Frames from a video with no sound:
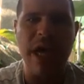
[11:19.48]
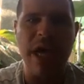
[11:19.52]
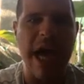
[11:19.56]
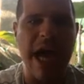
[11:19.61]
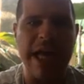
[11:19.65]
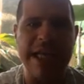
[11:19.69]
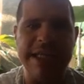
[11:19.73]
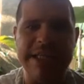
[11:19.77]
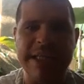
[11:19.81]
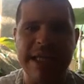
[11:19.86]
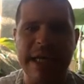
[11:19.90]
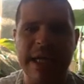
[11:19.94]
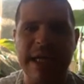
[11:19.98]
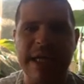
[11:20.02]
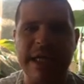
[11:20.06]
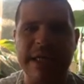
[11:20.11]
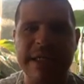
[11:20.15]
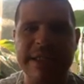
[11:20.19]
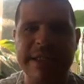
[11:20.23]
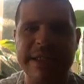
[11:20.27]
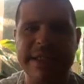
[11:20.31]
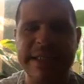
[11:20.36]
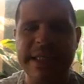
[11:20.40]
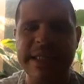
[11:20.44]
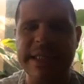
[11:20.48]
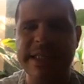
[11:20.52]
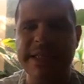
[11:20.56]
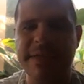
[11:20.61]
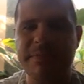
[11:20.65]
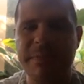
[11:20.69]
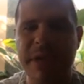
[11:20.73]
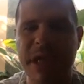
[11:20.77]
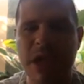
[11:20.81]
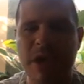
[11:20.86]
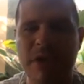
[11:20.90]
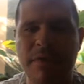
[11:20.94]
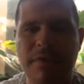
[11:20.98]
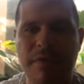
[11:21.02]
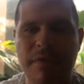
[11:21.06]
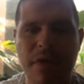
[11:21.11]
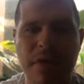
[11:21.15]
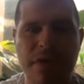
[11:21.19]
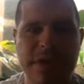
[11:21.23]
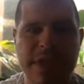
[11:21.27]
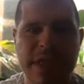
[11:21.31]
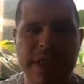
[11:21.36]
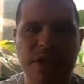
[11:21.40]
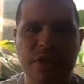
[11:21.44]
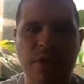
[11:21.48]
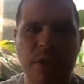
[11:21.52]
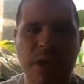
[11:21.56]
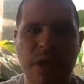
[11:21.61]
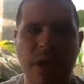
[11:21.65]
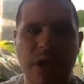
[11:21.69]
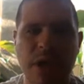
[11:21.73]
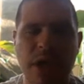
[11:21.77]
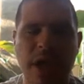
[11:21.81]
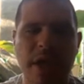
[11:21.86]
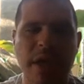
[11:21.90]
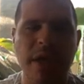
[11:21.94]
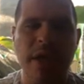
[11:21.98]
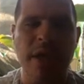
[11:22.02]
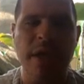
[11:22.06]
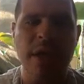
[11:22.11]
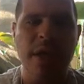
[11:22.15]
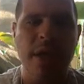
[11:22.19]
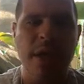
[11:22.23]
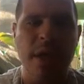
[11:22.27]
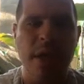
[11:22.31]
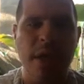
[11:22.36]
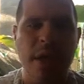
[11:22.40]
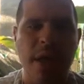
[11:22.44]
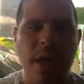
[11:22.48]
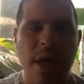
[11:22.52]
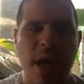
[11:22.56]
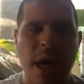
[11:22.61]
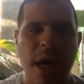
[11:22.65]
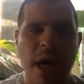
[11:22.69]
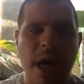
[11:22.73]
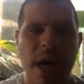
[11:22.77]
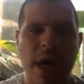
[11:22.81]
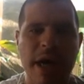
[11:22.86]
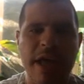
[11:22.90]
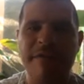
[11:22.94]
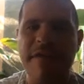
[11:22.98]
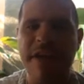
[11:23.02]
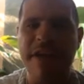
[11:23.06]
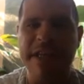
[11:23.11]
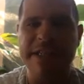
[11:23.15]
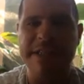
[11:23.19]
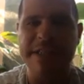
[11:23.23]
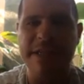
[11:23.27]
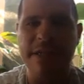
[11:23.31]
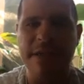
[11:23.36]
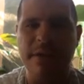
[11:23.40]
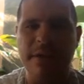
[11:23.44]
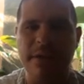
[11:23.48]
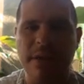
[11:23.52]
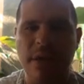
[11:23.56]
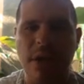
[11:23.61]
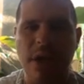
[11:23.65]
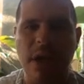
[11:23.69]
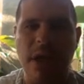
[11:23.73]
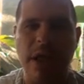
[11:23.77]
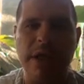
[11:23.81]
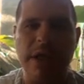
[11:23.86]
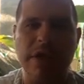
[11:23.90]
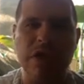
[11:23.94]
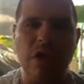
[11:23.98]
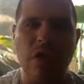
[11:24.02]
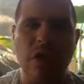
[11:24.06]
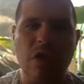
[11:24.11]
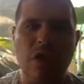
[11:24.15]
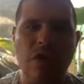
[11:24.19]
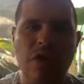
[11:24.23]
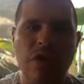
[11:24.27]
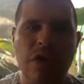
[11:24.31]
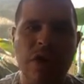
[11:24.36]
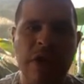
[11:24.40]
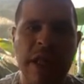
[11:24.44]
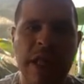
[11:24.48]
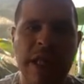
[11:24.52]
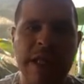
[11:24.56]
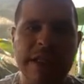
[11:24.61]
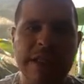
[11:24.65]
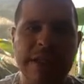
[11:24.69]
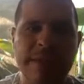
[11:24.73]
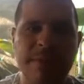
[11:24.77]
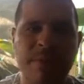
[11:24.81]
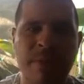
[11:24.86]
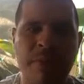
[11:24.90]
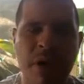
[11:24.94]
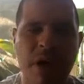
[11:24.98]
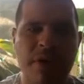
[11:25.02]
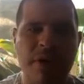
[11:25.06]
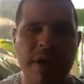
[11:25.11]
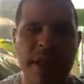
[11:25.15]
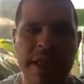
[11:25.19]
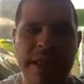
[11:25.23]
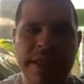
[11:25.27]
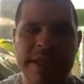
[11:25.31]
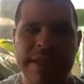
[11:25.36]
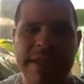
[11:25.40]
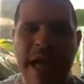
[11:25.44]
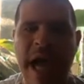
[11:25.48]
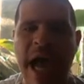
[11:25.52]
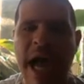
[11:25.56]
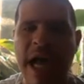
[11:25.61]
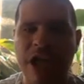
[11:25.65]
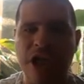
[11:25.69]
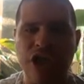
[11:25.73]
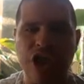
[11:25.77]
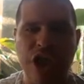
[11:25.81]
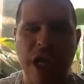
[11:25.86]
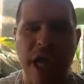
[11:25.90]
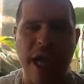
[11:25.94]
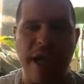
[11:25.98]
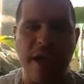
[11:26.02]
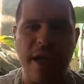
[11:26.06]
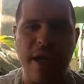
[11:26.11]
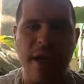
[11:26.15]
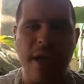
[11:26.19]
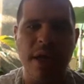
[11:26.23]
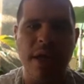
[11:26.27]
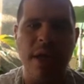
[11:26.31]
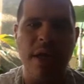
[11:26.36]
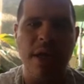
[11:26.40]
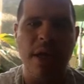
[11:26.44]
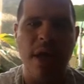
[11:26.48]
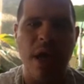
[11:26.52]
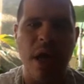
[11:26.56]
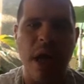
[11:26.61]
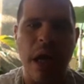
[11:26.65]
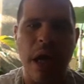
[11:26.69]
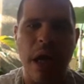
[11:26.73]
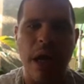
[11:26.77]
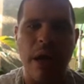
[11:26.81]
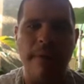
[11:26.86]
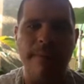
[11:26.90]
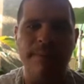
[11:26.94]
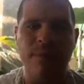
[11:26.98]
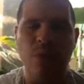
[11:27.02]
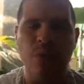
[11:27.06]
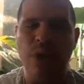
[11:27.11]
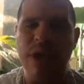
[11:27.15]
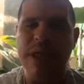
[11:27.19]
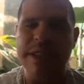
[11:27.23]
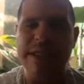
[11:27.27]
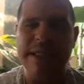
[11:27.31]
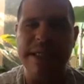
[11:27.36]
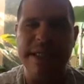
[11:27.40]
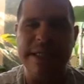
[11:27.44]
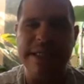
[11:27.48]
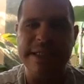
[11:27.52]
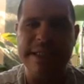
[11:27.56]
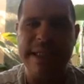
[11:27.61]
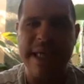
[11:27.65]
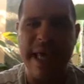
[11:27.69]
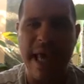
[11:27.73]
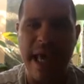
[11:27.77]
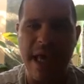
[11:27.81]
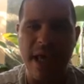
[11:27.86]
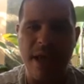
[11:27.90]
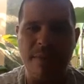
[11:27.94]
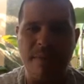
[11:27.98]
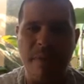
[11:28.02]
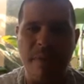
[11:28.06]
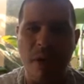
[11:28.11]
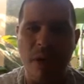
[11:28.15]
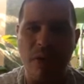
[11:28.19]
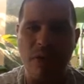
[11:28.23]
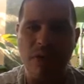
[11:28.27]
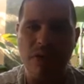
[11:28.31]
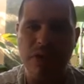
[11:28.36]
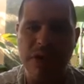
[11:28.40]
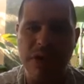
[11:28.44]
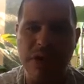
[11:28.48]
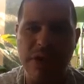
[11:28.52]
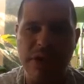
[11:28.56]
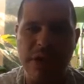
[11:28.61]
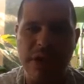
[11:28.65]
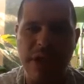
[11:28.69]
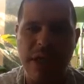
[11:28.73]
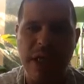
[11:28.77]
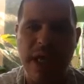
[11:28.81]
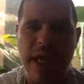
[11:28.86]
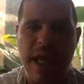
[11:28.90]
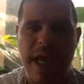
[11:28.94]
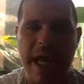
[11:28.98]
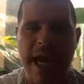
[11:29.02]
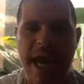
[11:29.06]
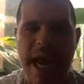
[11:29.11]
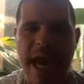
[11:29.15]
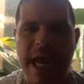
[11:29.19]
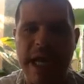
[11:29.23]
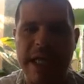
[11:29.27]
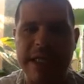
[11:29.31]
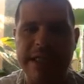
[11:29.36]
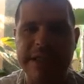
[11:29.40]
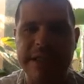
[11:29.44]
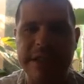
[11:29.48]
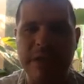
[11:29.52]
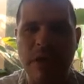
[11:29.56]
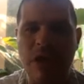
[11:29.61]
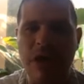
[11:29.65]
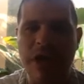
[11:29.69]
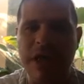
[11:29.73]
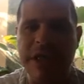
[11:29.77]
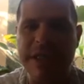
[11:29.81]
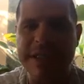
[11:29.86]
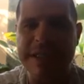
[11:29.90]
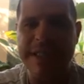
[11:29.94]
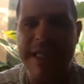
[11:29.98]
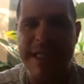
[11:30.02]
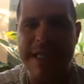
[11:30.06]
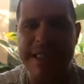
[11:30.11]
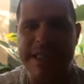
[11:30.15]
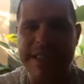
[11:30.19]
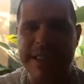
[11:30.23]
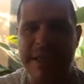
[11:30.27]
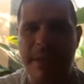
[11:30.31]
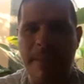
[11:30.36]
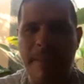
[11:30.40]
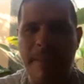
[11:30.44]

It has uh, 6 million views. This one, okay, uh, investment, okay? So this, this hashtag, uh, 26K posts, and it has 36